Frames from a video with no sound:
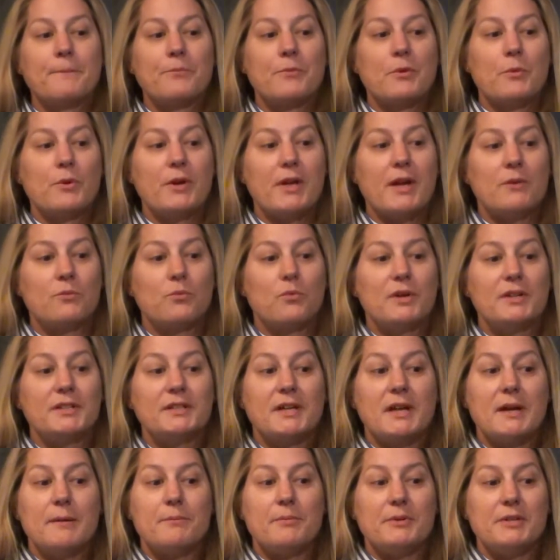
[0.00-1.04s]
We had one
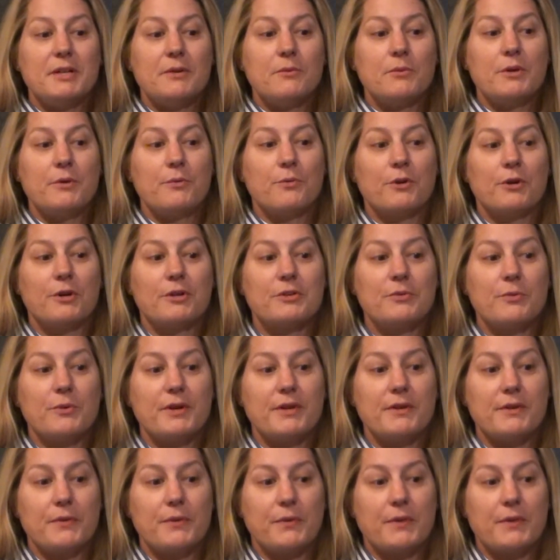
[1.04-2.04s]
company we worked with